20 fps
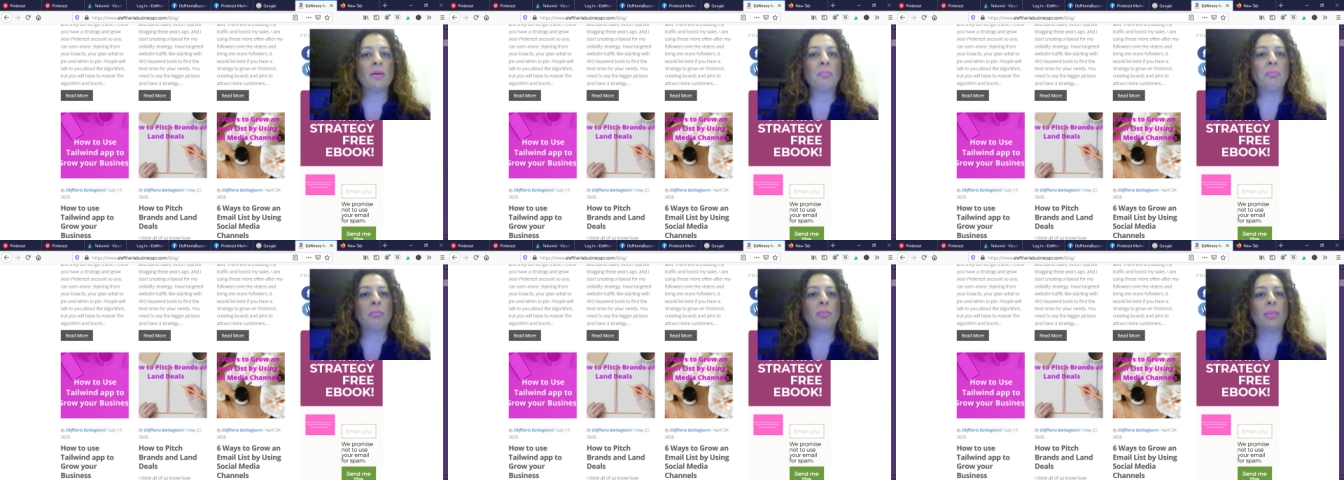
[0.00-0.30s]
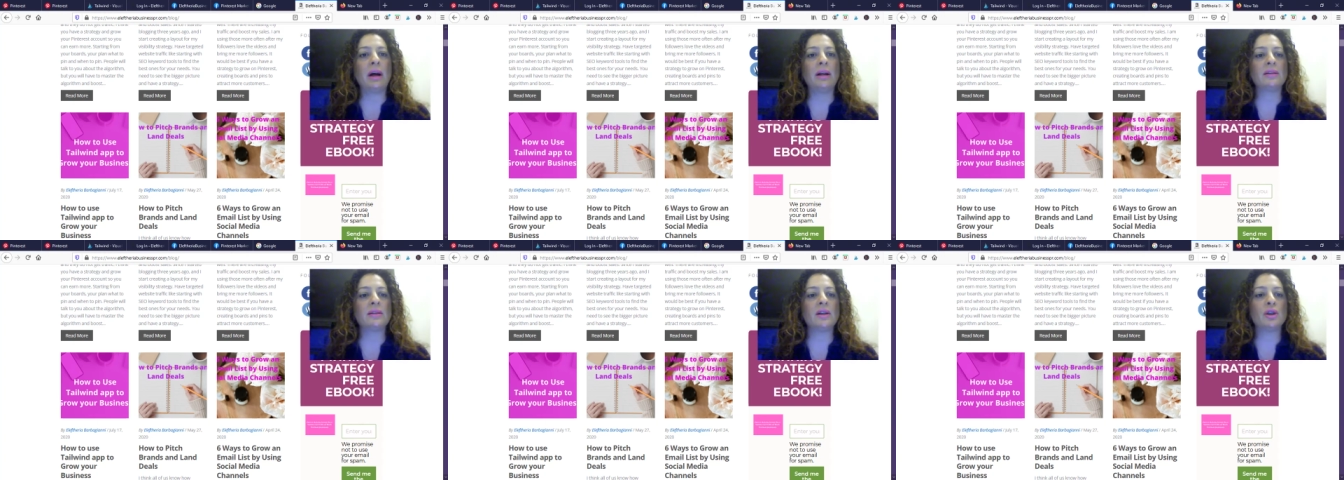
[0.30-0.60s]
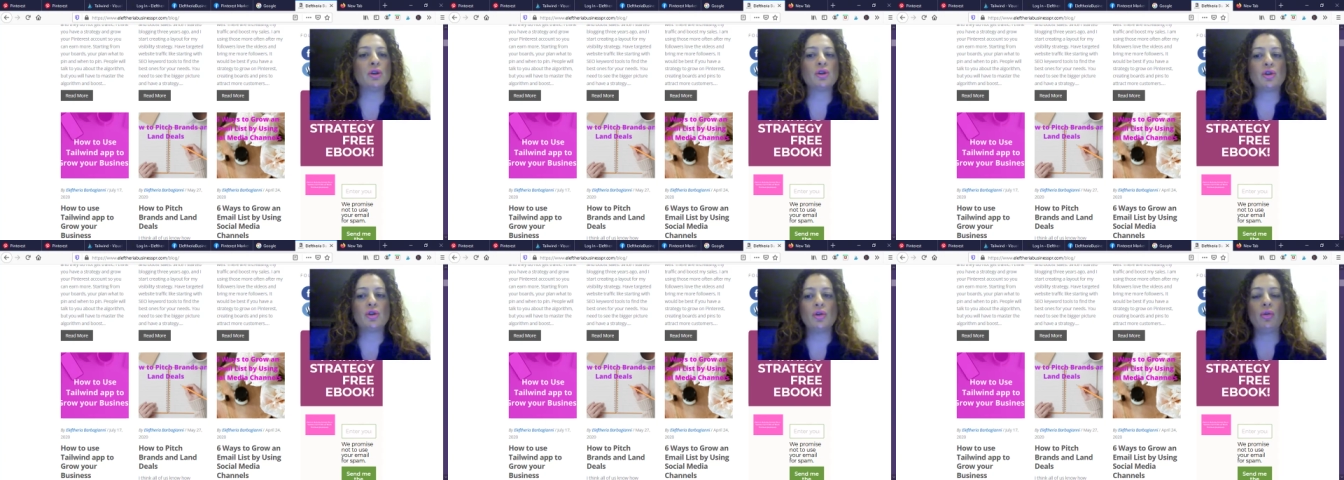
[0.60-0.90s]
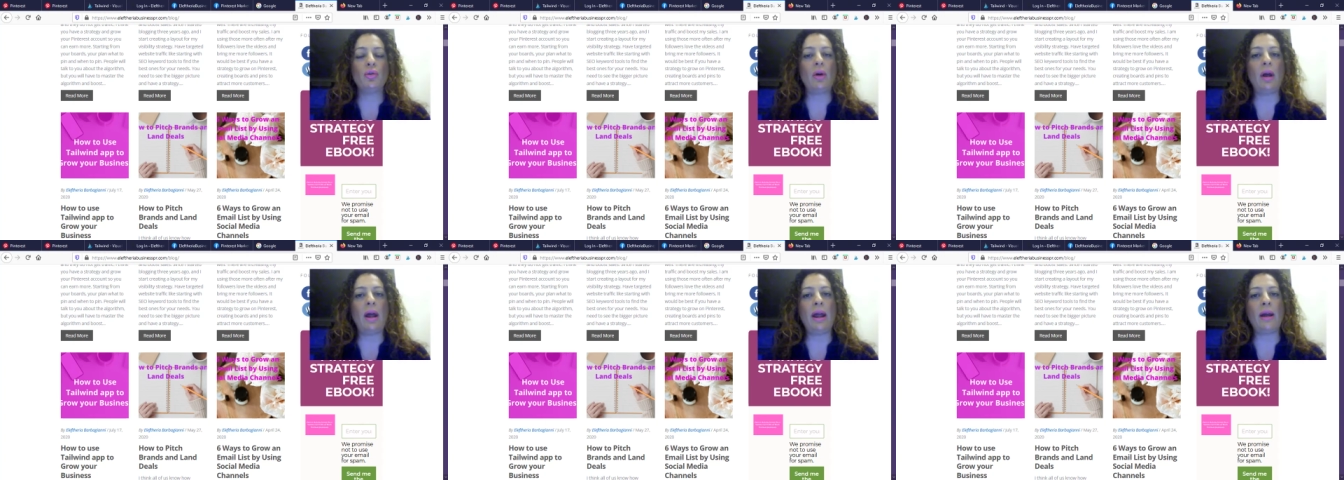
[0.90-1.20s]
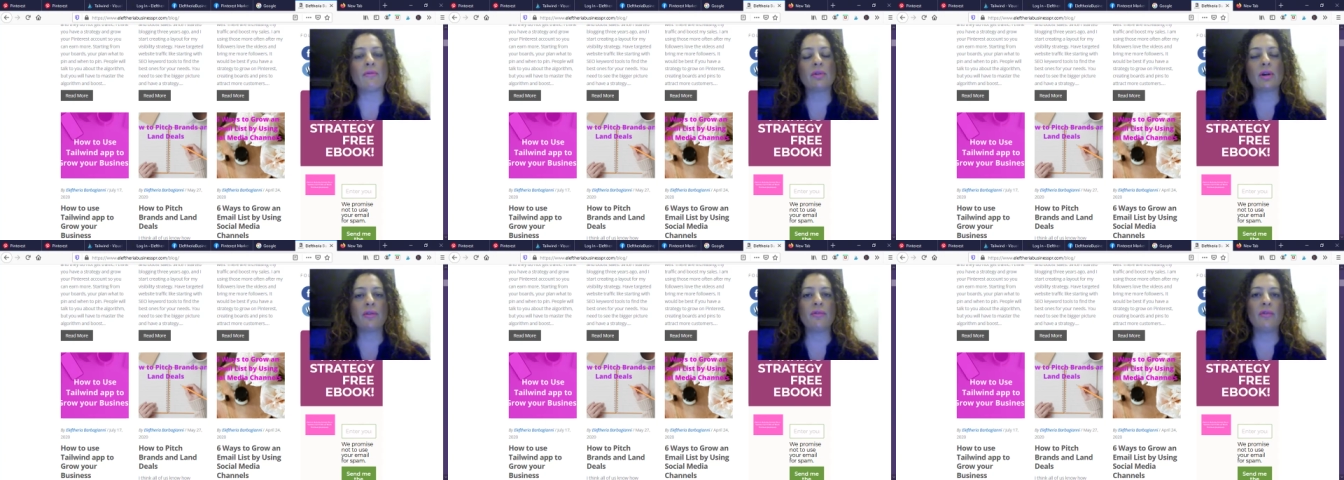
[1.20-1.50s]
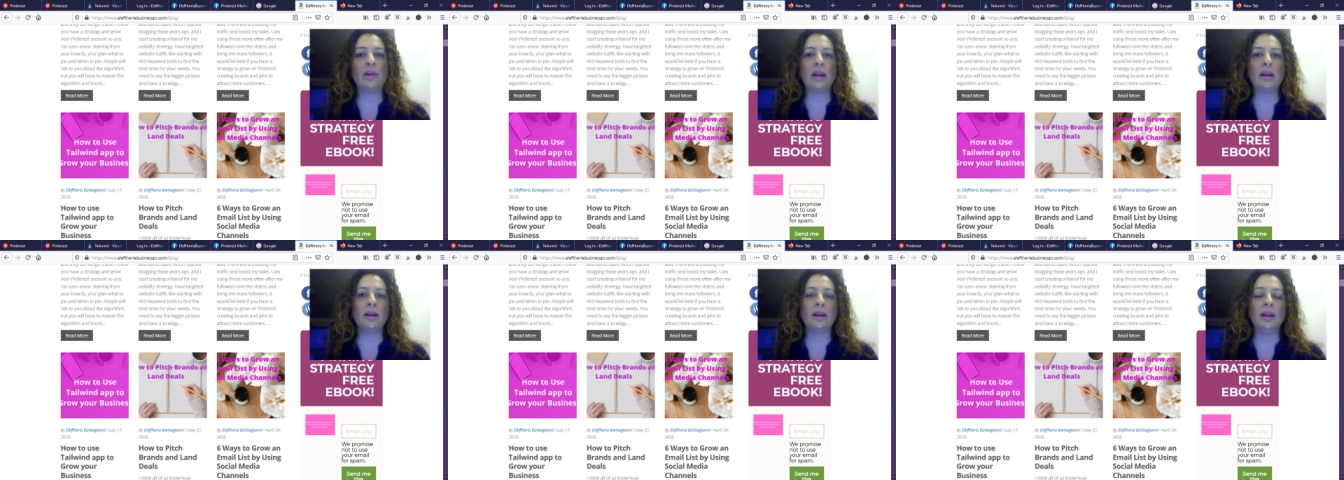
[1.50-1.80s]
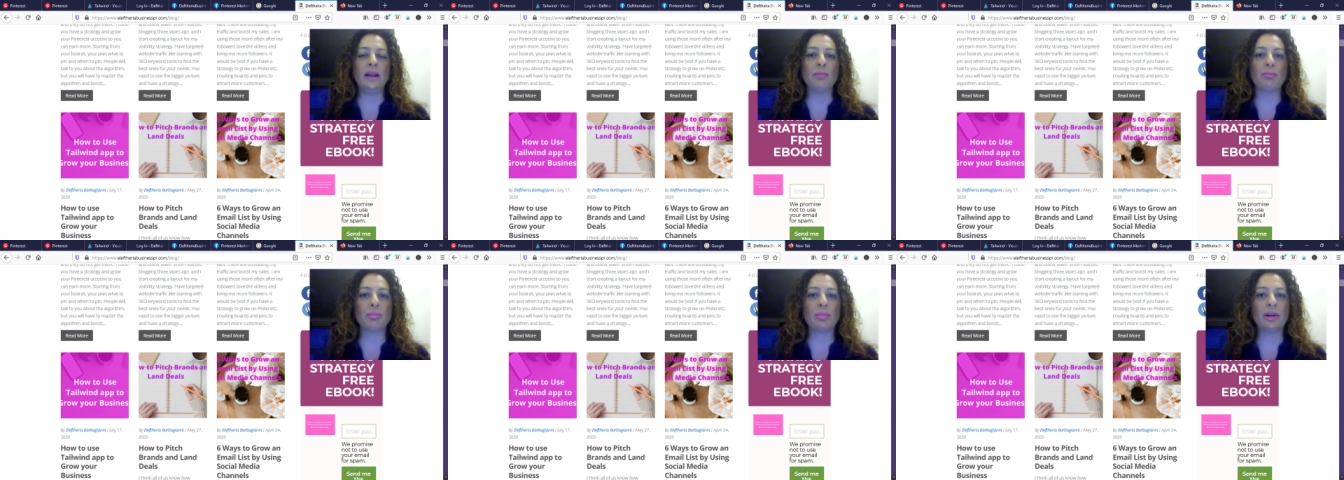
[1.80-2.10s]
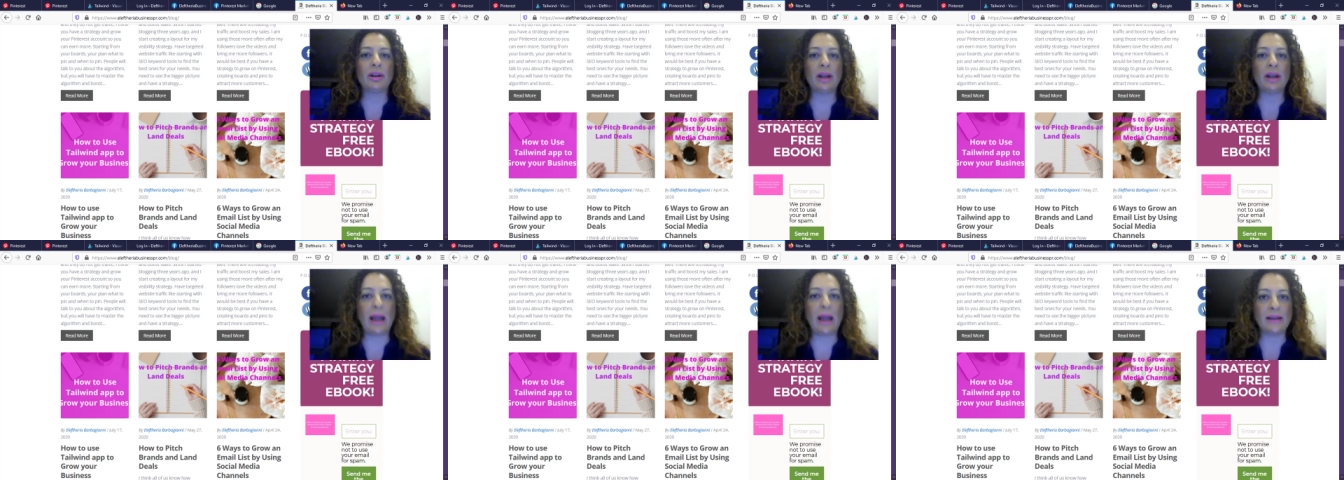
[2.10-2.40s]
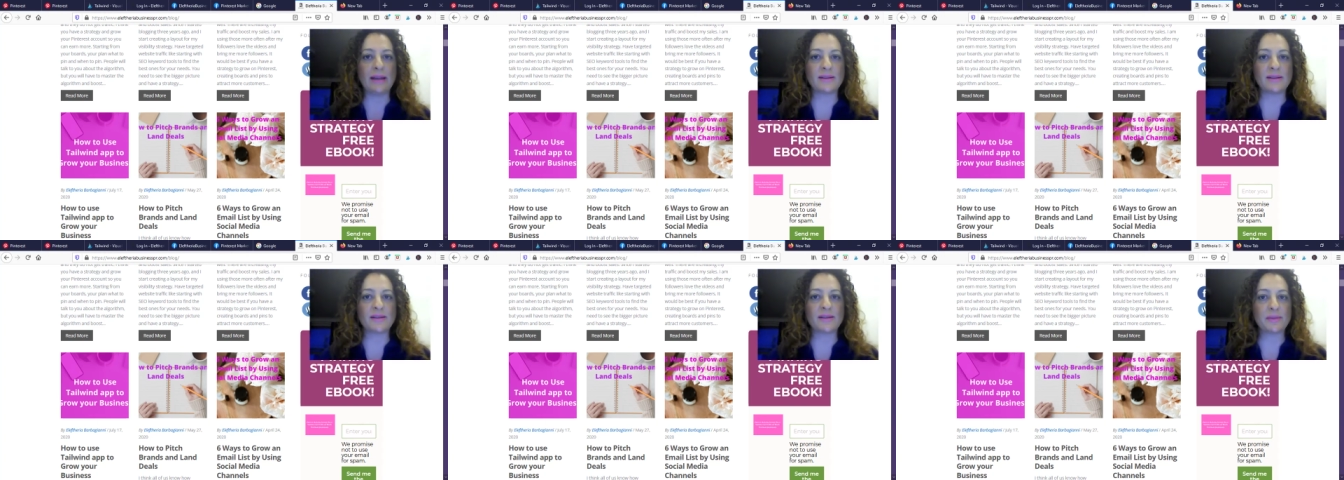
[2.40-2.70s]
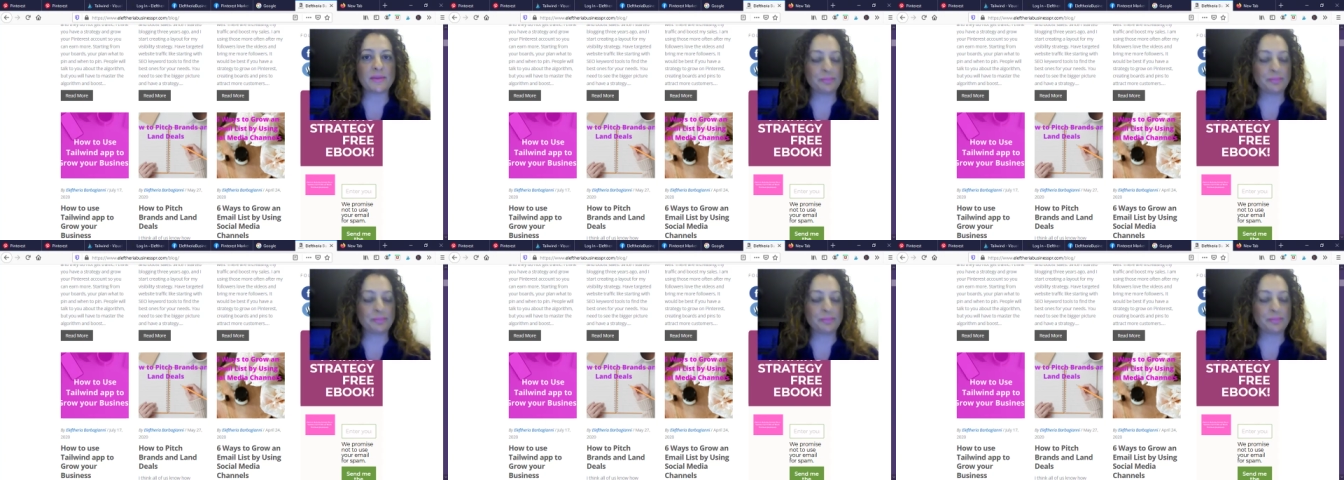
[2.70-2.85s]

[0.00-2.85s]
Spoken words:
but do everything in place.